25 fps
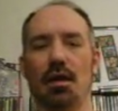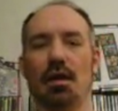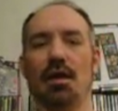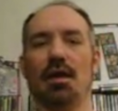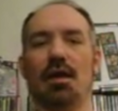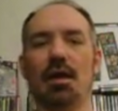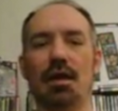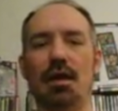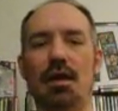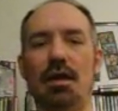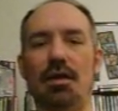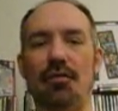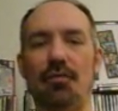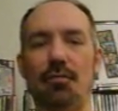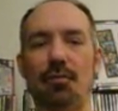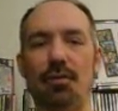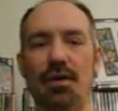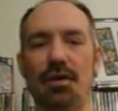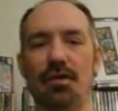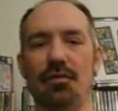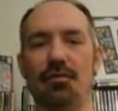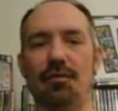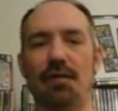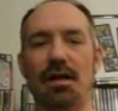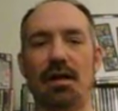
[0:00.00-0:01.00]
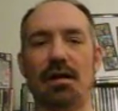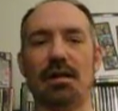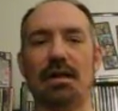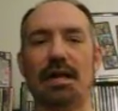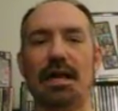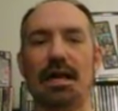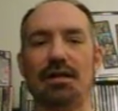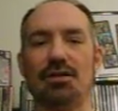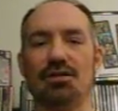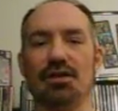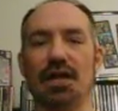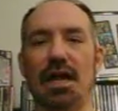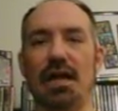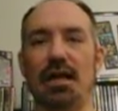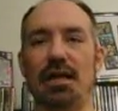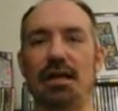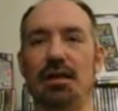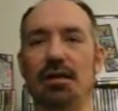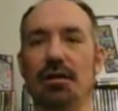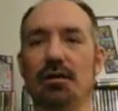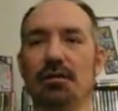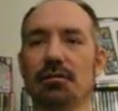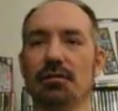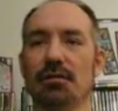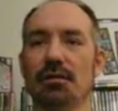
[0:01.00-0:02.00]
Hey everybody, Falcon Ash K
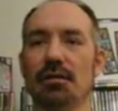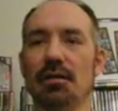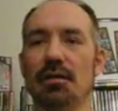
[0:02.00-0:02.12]
here.